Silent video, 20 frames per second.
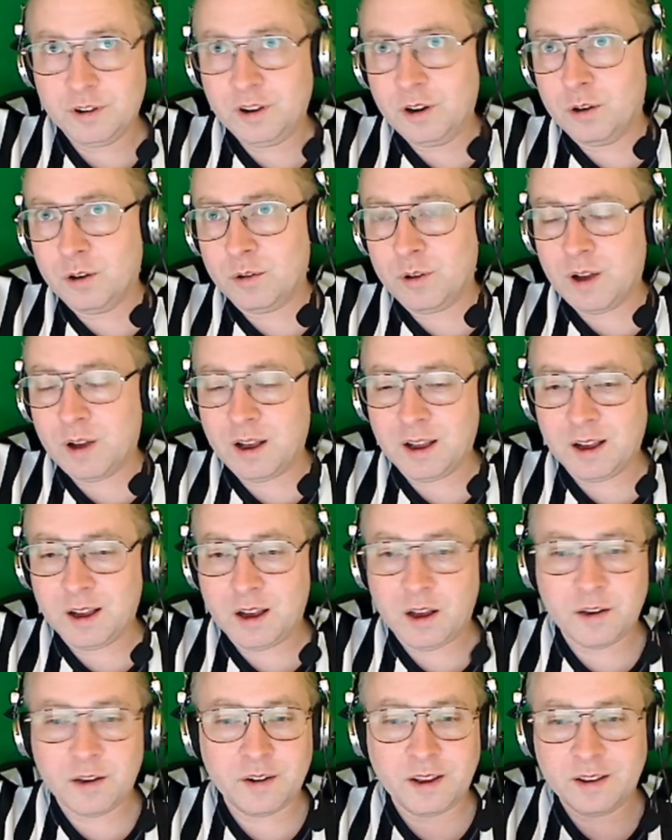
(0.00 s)

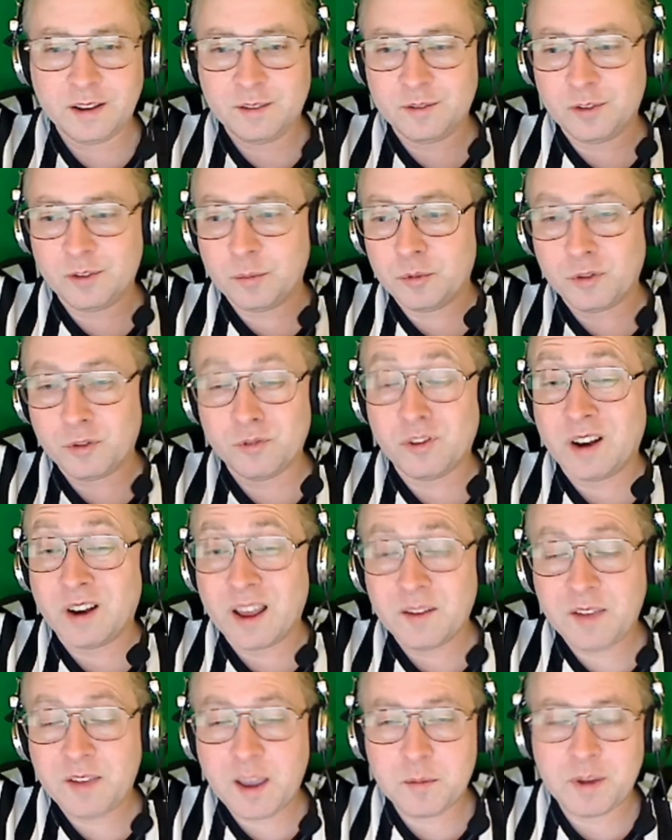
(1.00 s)
on like some sort of delay
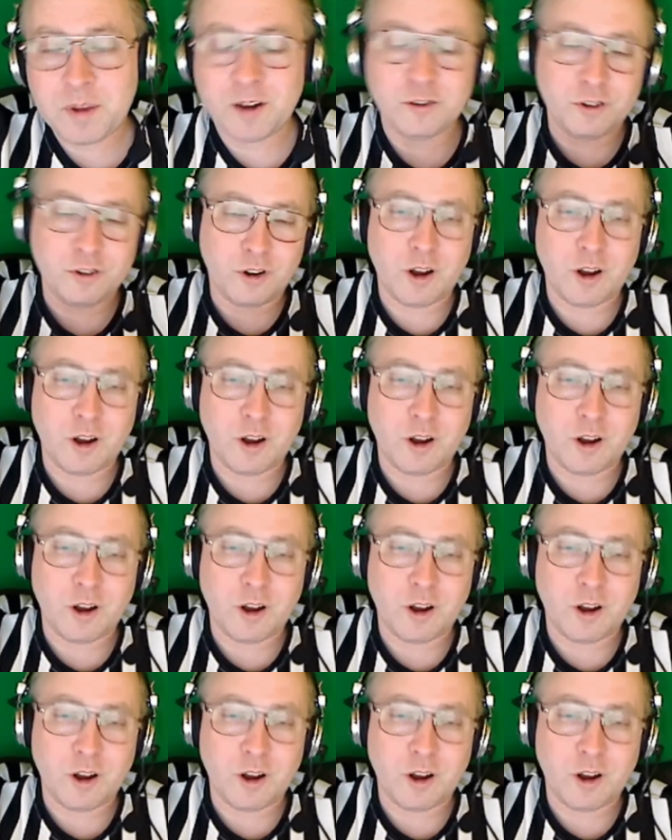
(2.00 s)
of game penalty,